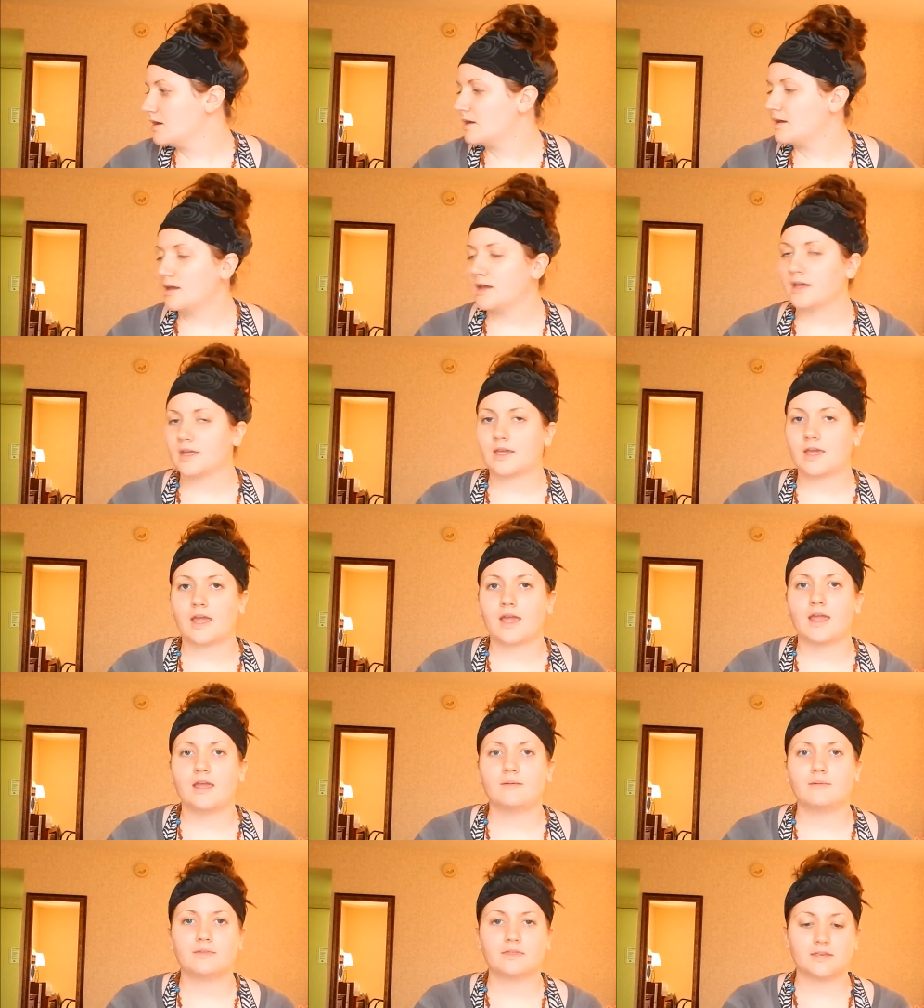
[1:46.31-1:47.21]
it
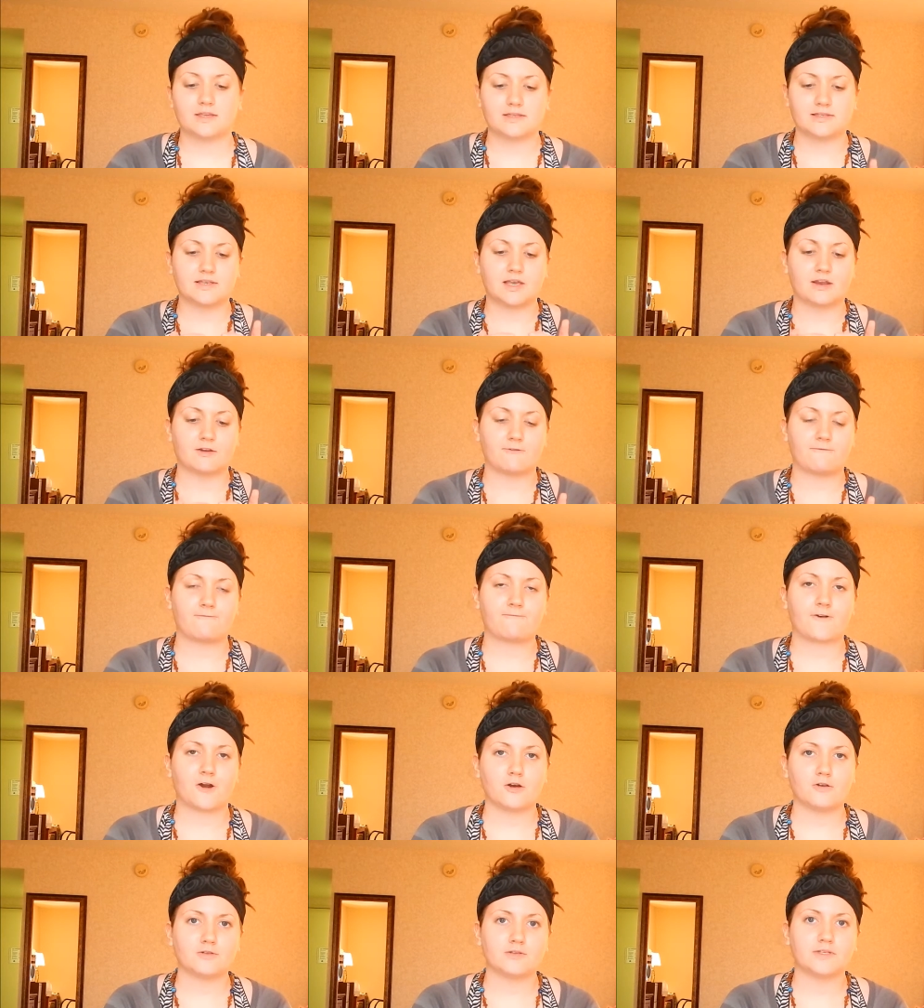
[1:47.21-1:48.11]
came in these like
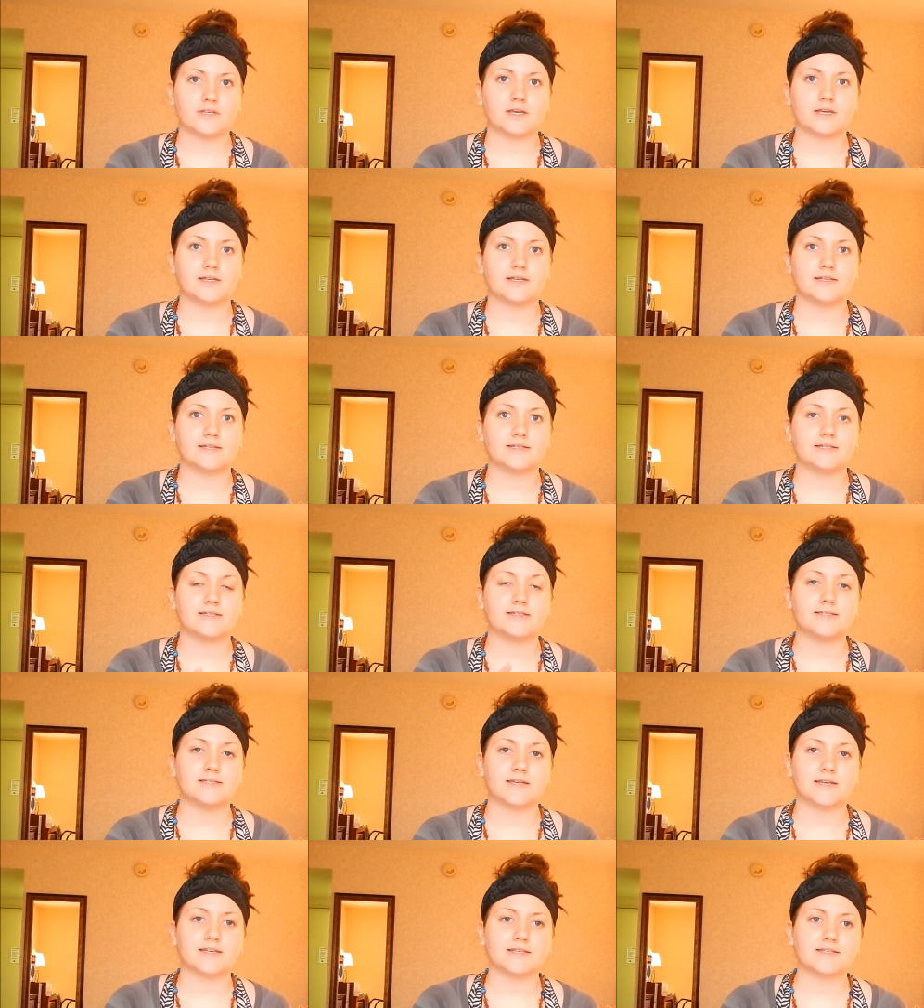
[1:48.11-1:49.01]
frozen
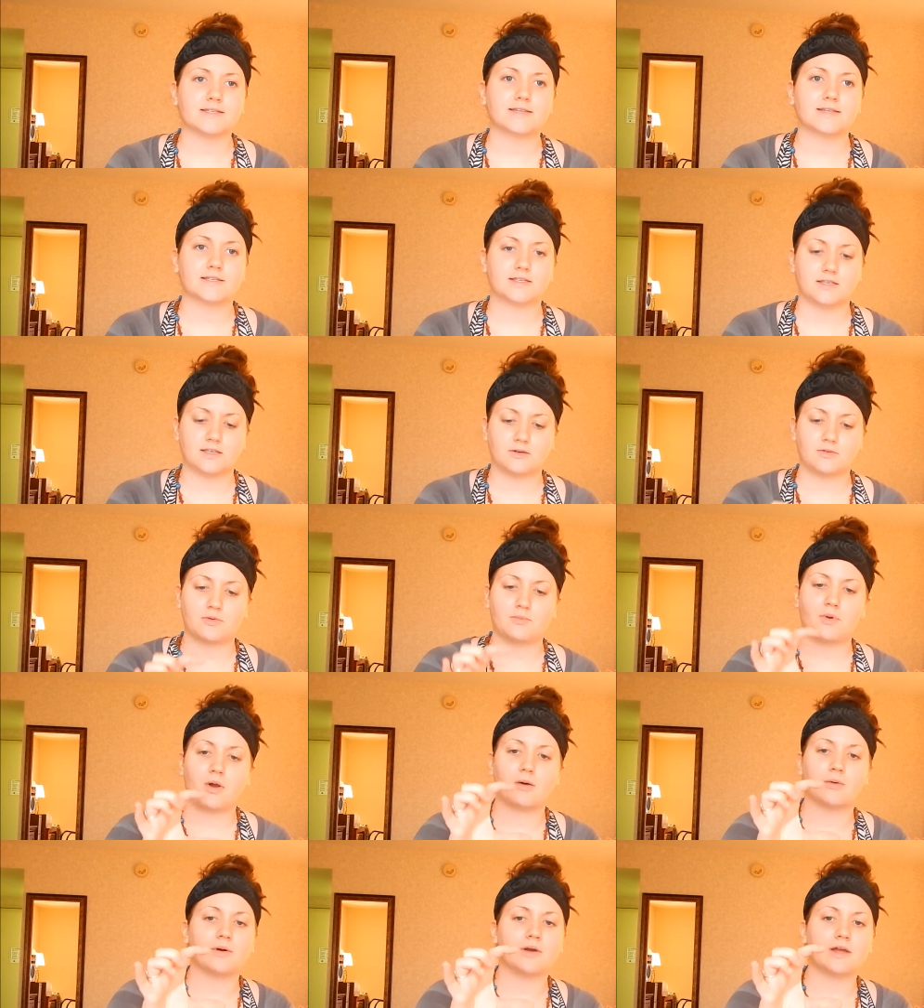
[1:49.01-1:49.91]
discs that were
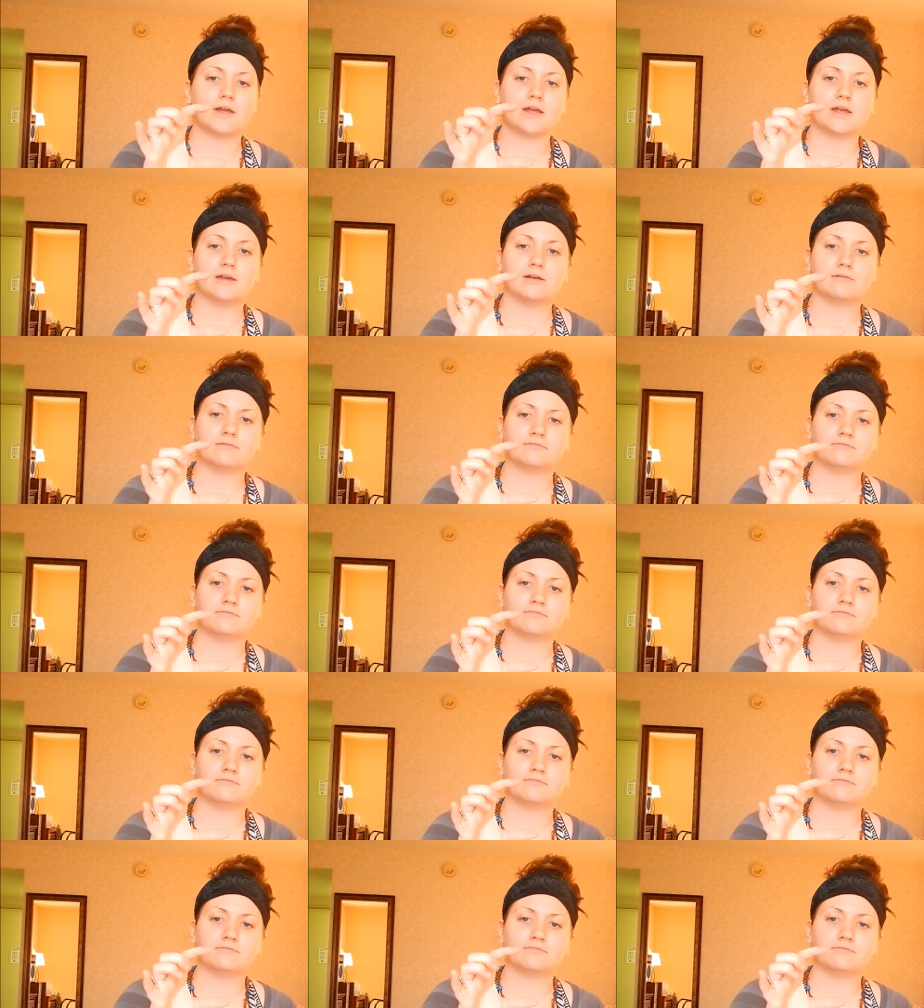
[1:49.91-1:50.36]
probably